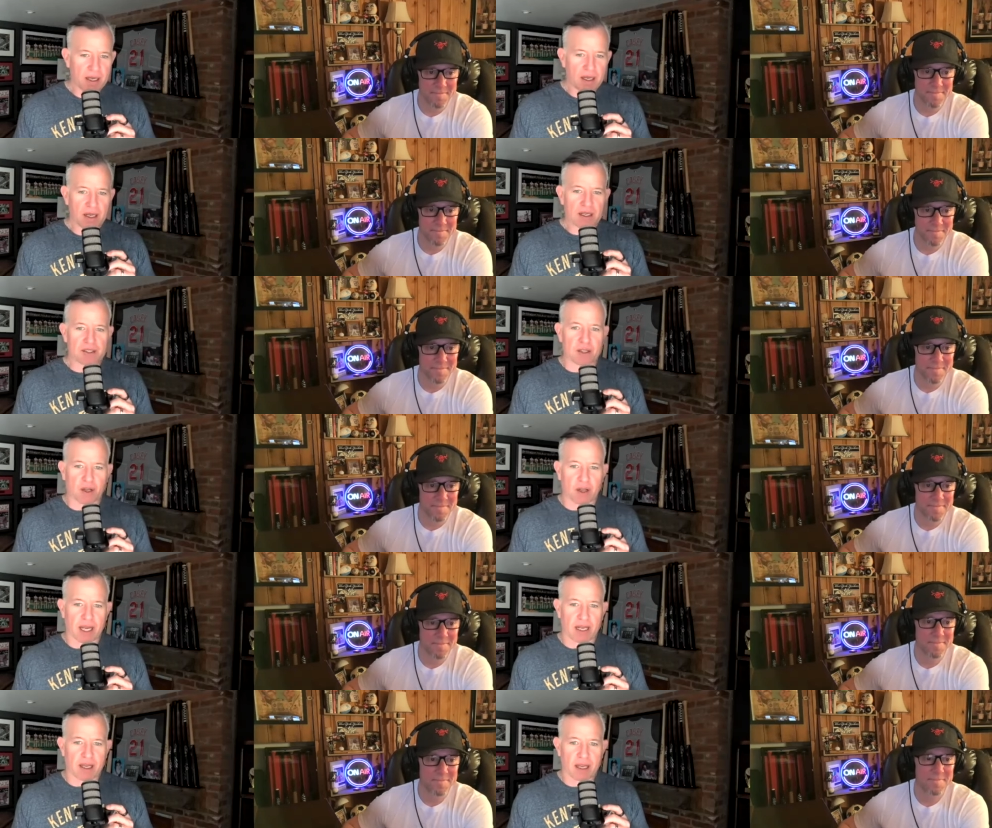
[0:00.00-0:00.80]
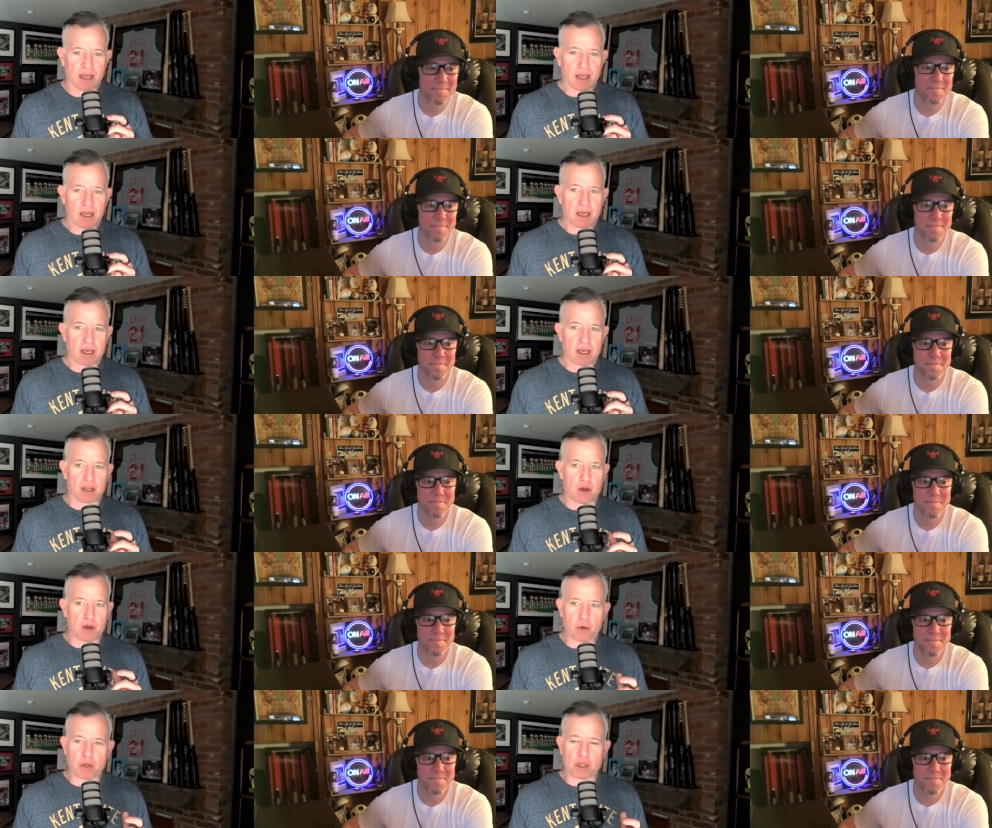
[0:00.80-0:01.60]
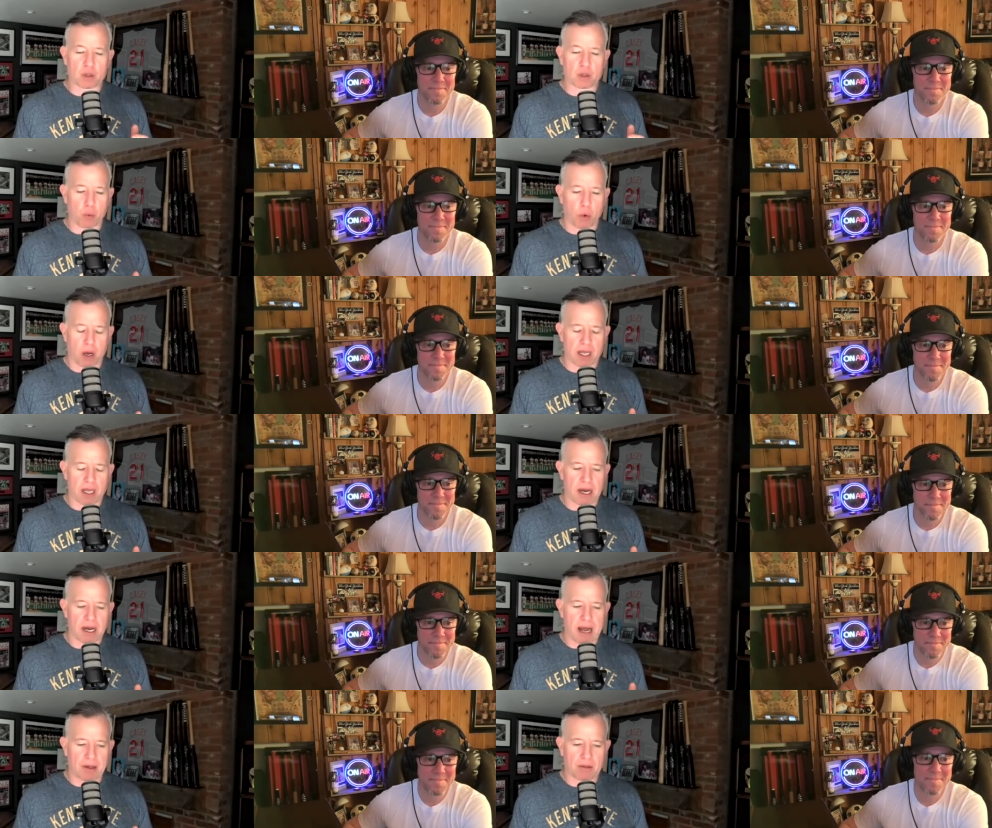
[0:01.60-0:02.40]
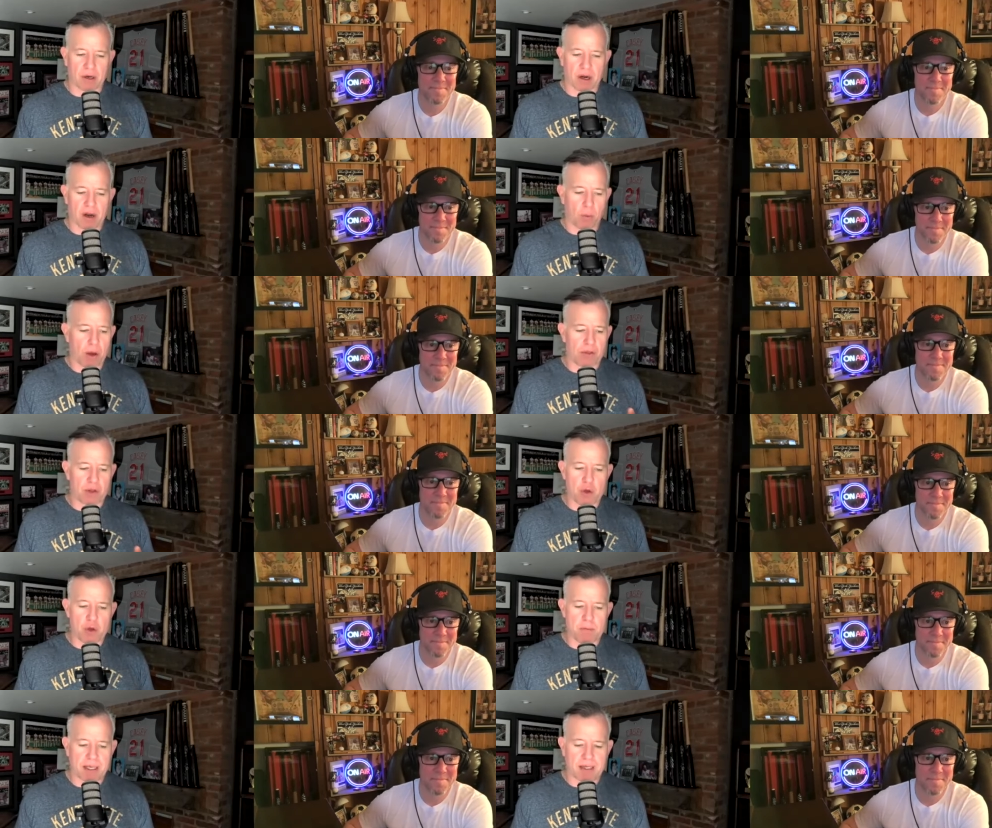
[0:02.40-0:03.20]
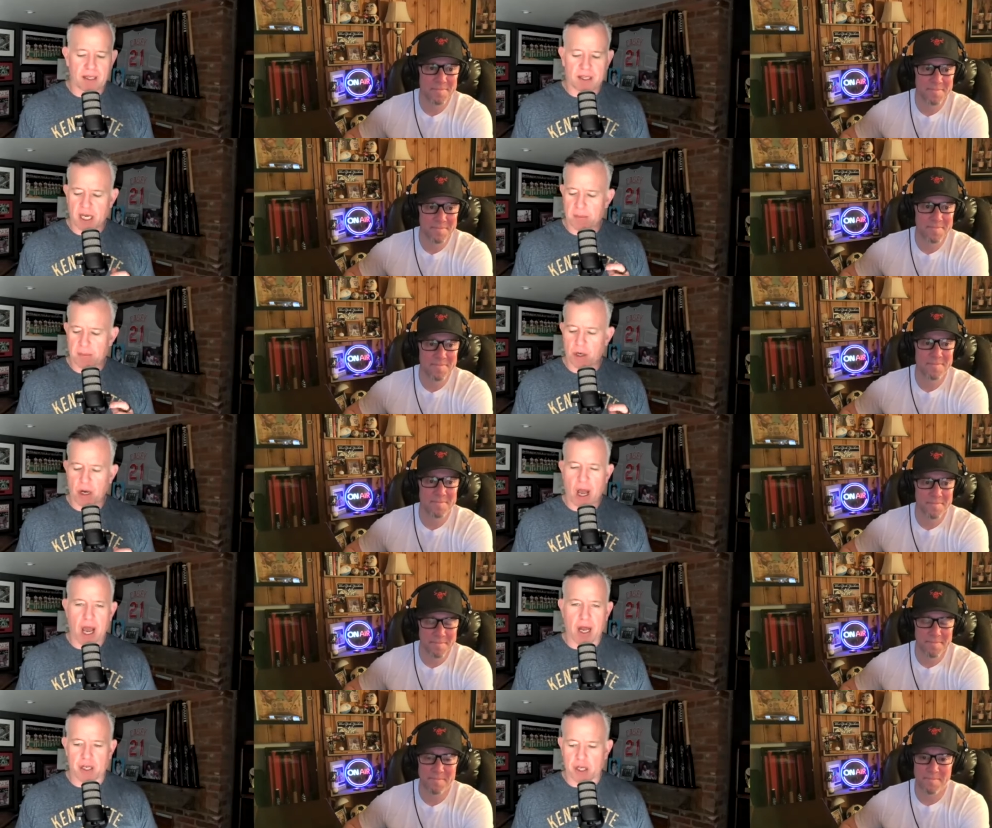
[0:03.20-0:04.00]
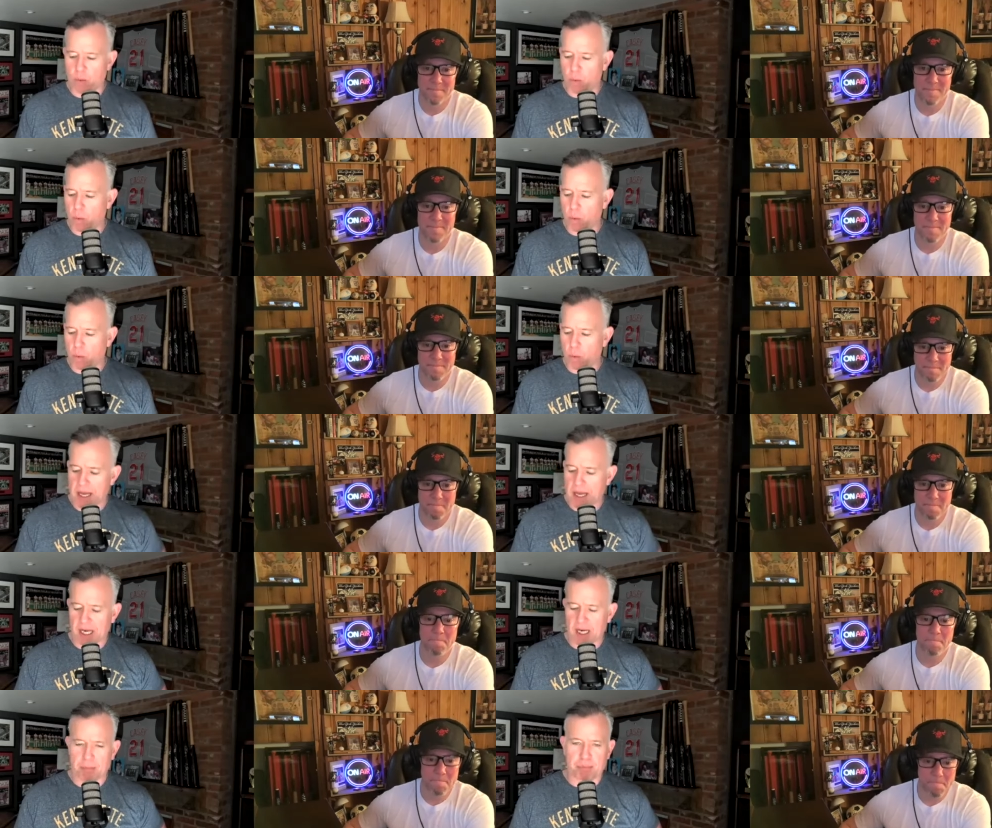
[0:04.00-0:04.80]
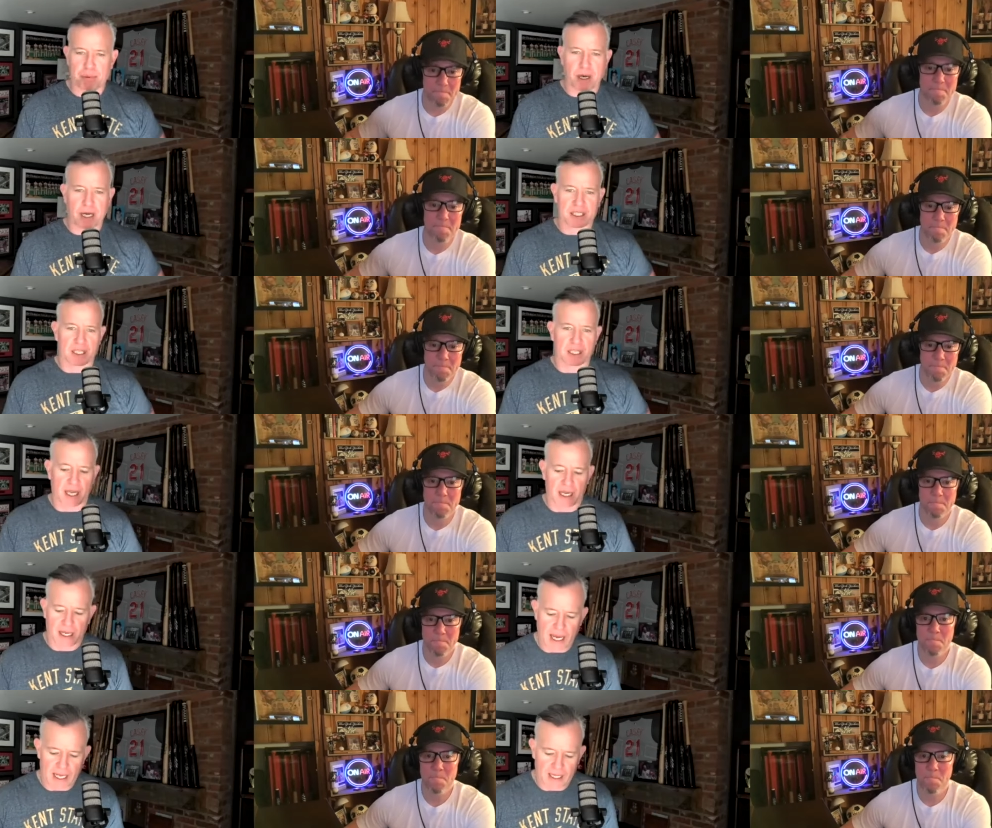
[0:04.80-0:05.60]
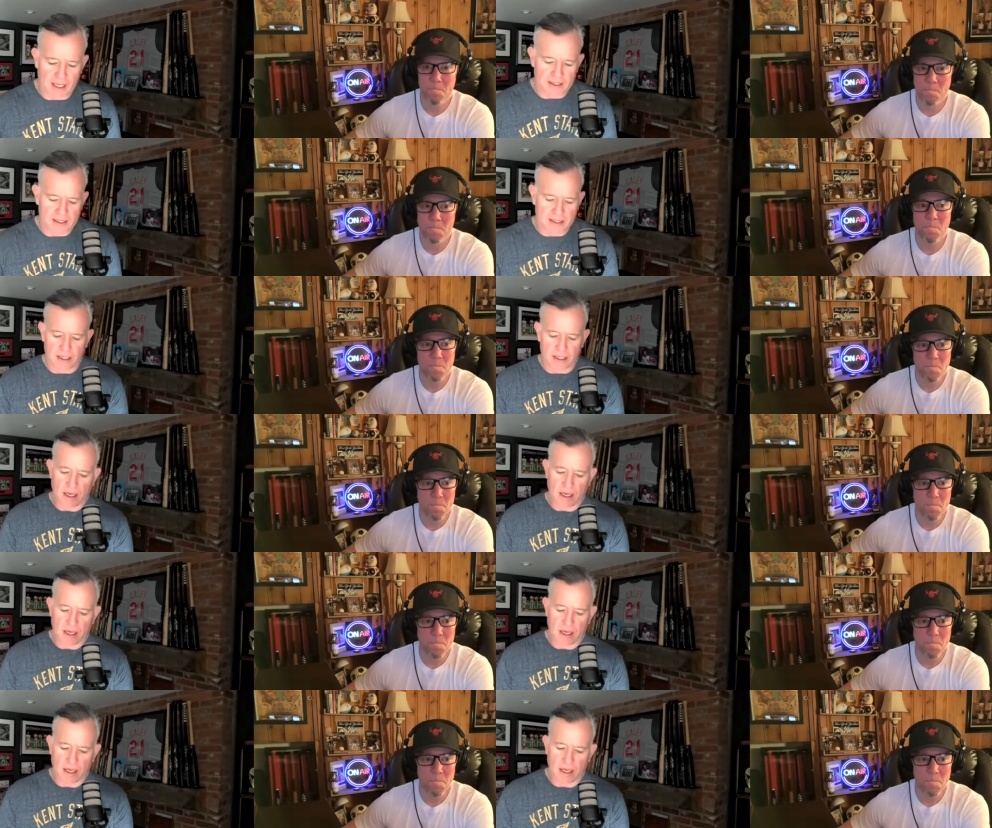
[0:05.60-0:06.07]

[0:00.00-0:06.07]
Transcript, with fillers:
Speaker 1: So like you just want to get out there, whether you make the team or not, you want to make an impression like, hey, listen,